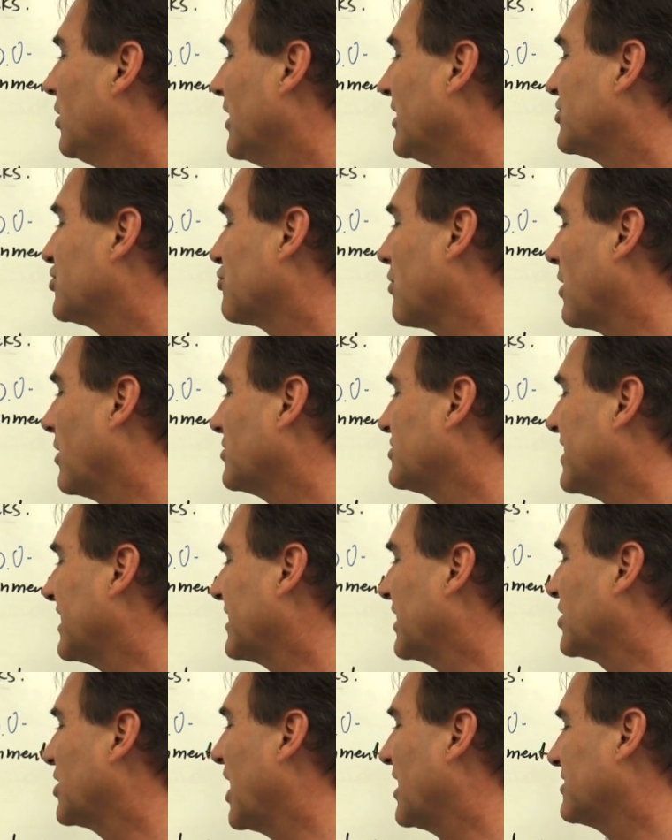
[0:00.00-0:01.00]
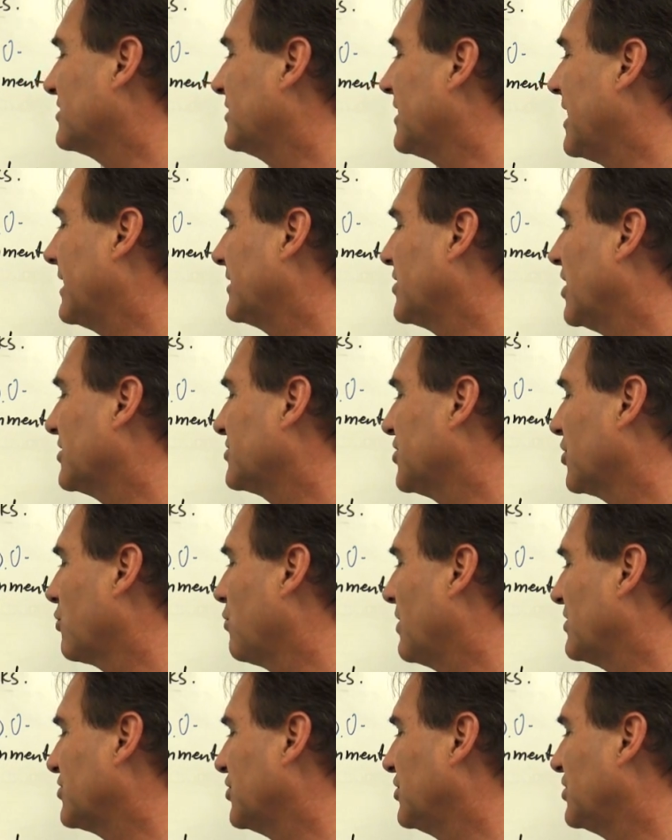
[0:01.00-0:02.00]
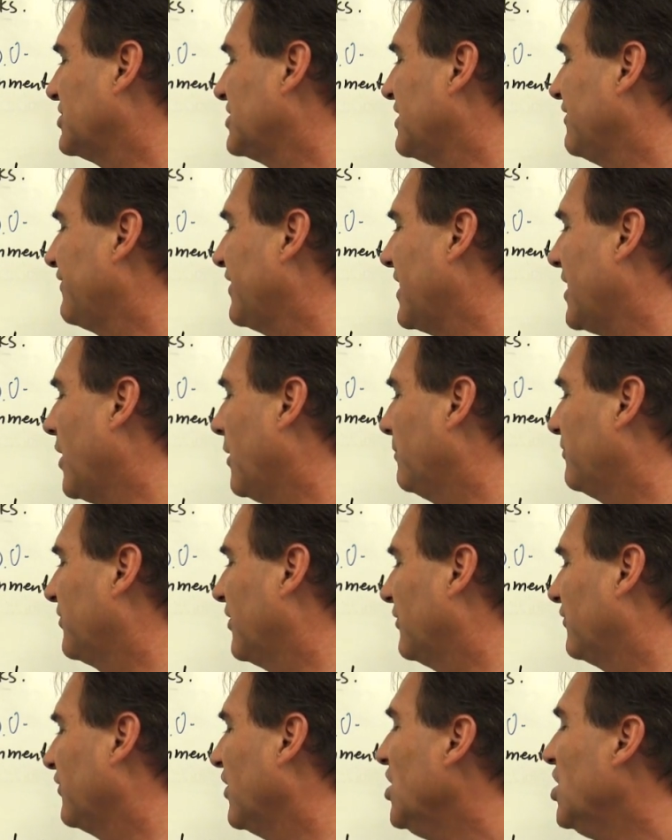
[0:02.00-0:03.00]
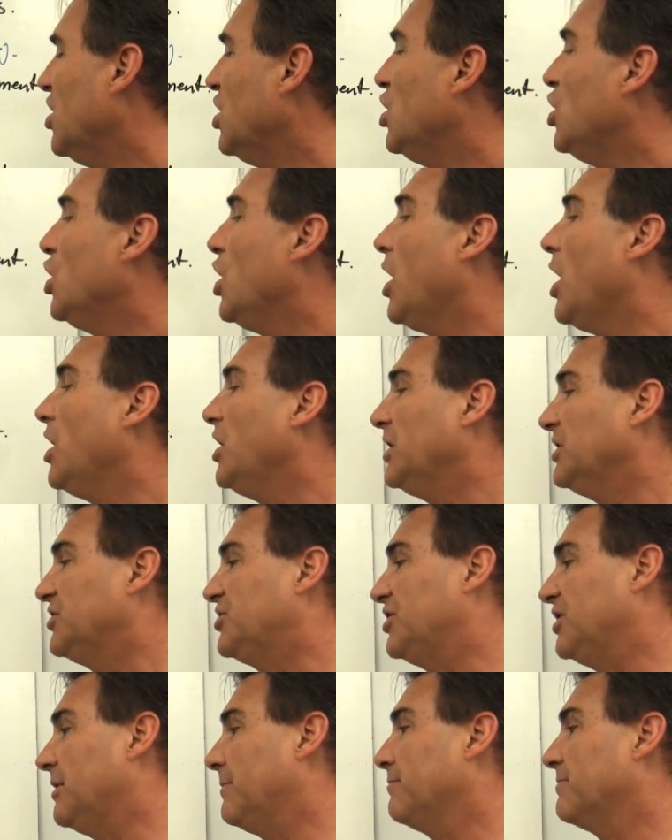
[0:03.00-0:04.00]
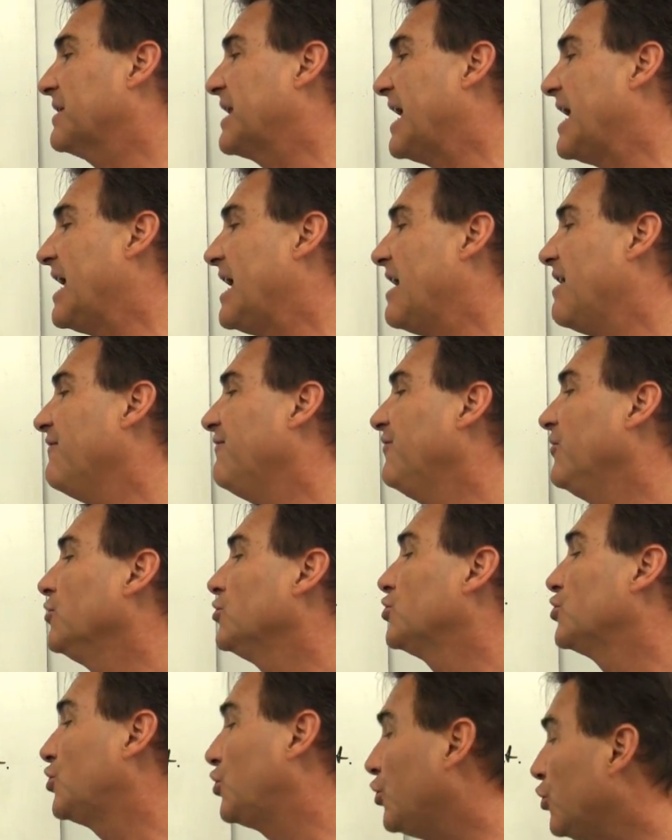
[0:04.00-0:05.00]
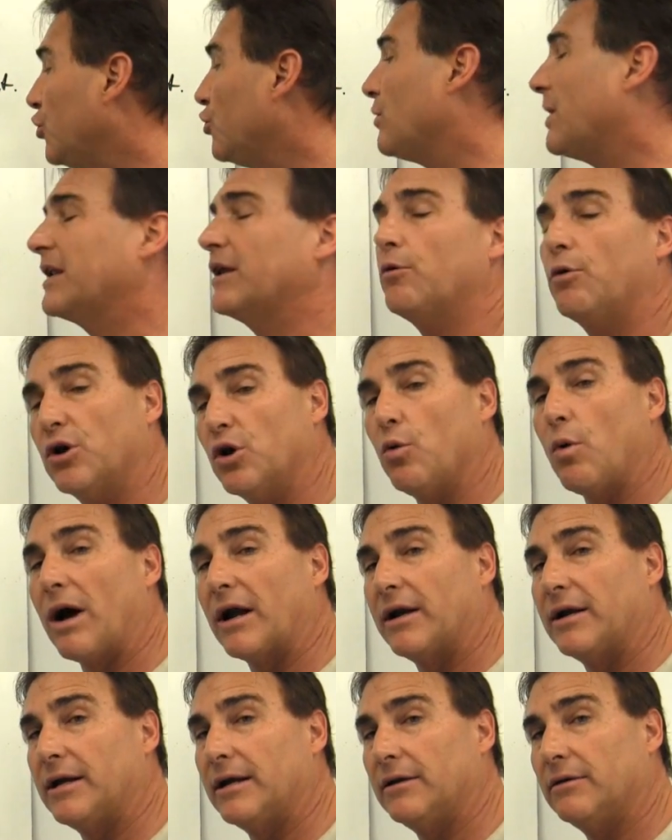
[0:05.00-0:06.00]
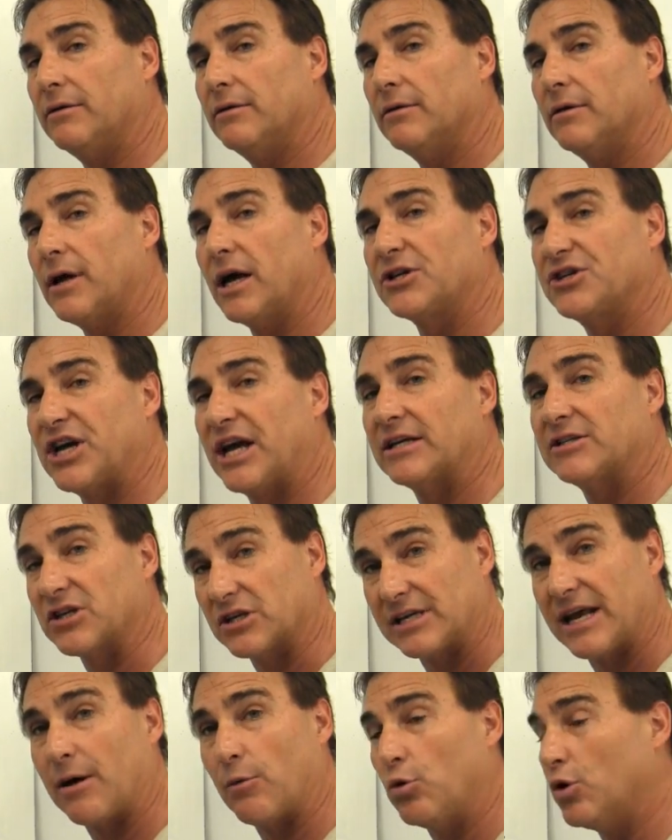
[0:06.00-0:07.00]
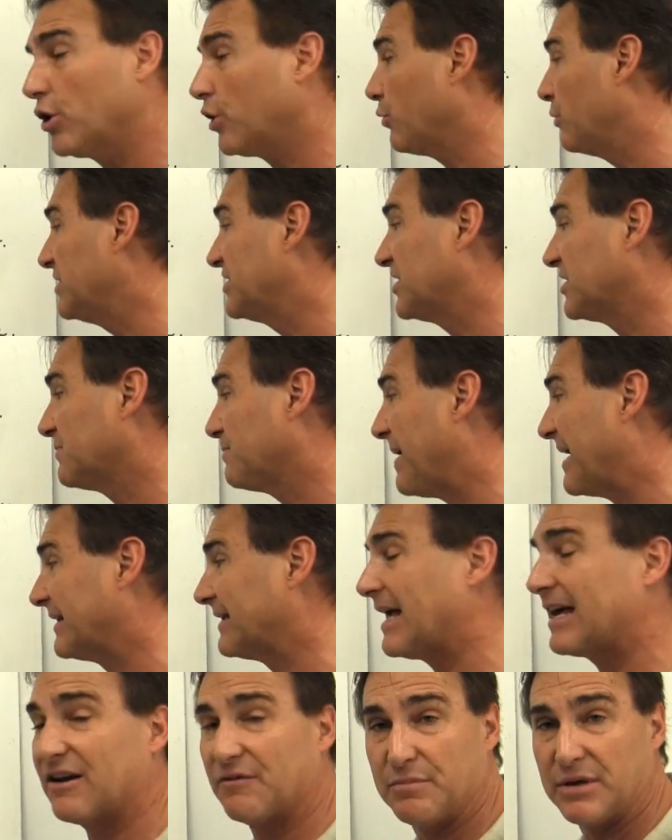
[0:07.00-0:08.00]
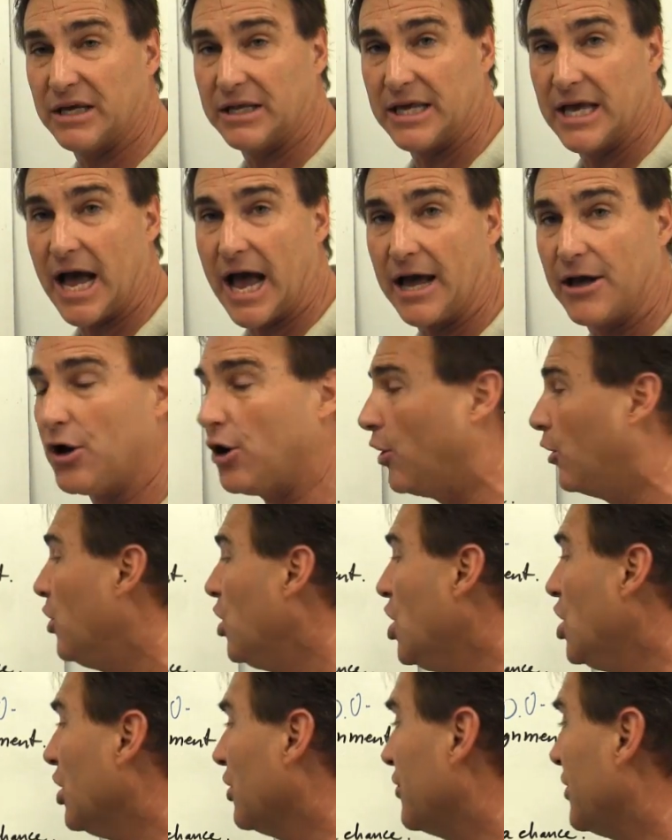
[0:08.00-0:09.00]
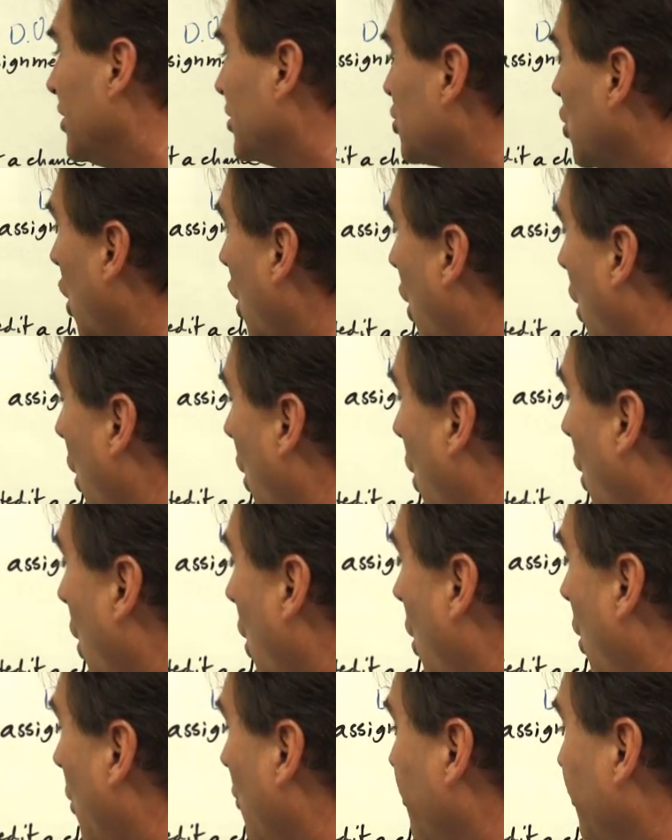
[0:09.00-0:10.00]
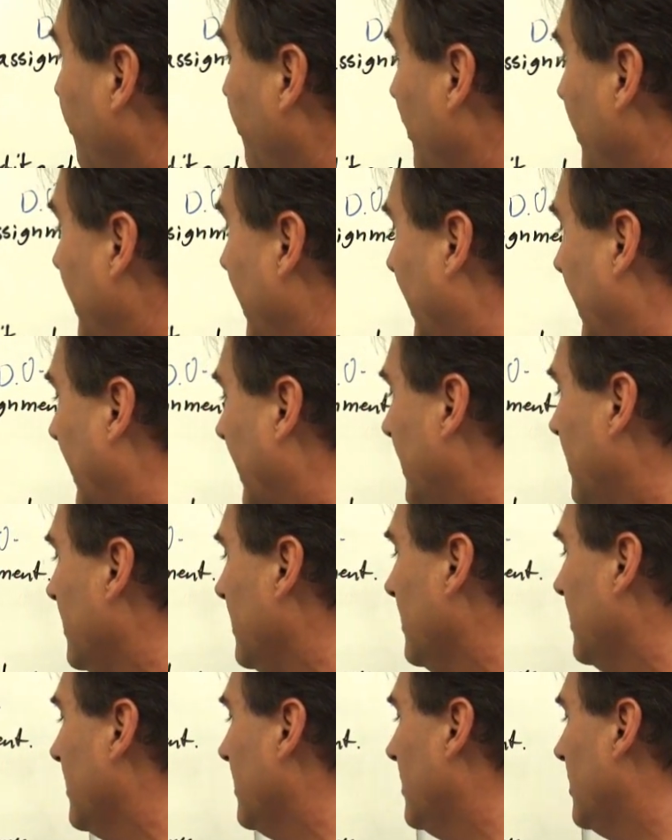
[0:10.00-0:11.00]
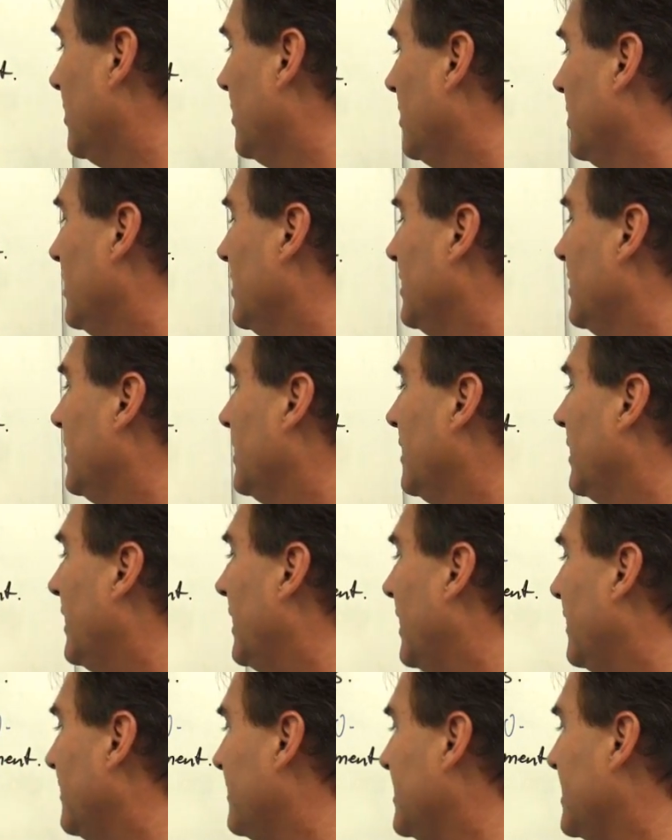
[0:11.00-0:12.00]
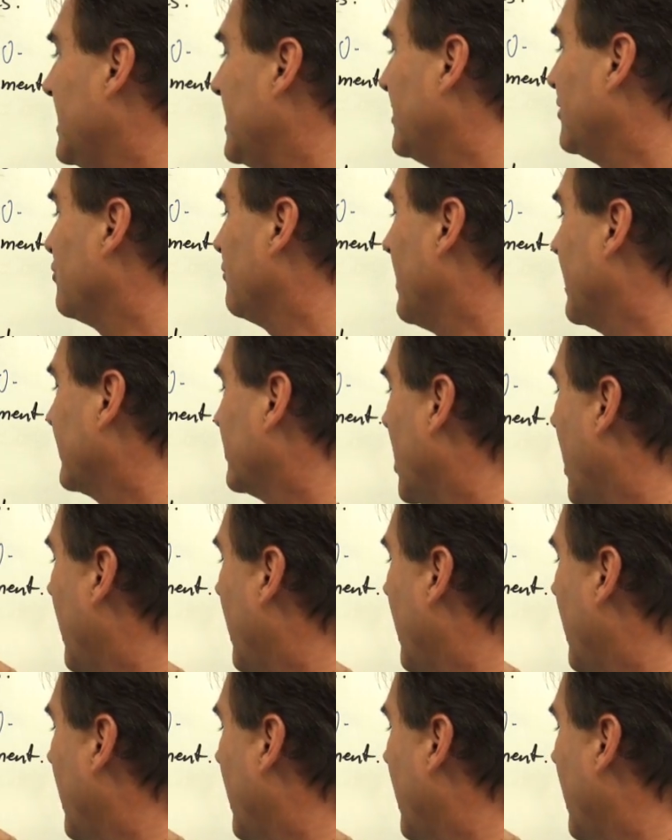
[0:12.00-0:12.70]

Let's try our second diagnostic question to see if it helps us. Jim gave to anyone who wanted it a chance. Does that work? We suspect that of being the IO. This whole thing, the indirect